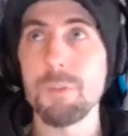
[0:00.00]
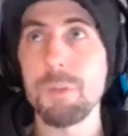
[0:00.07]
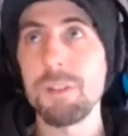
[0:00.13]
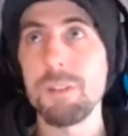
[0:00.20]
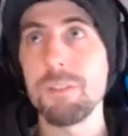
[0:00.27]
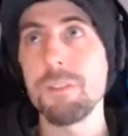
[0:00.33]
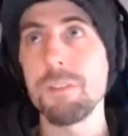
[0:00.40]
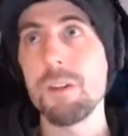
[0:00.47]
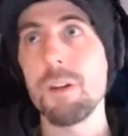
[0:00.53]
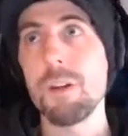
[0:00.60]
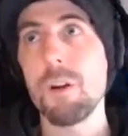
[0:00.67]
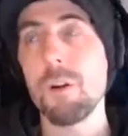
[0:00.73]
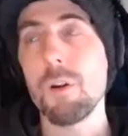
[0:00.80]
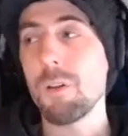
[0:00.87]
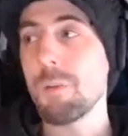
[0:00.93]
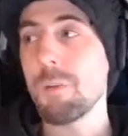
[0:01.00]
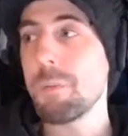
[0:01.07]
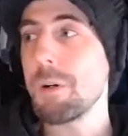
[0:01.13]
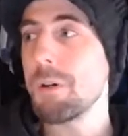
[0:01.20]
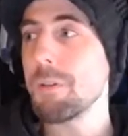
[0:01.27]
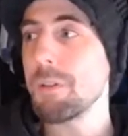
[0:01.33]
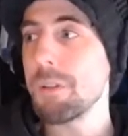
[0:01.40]
tweets all
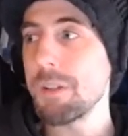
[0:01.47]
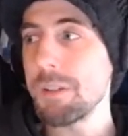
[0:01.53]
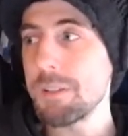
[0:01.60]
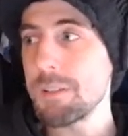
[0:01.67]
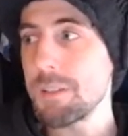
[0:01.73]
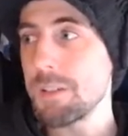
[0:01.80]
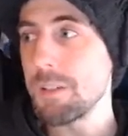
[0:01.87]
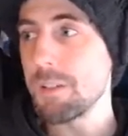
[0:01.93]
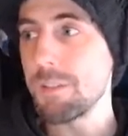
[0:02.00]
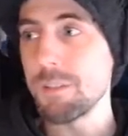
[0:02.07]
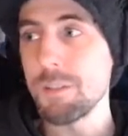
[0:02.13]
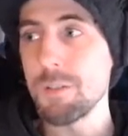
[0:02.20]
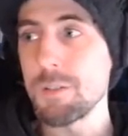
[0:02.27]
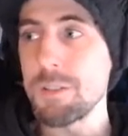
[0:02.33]
about like 10 years ago.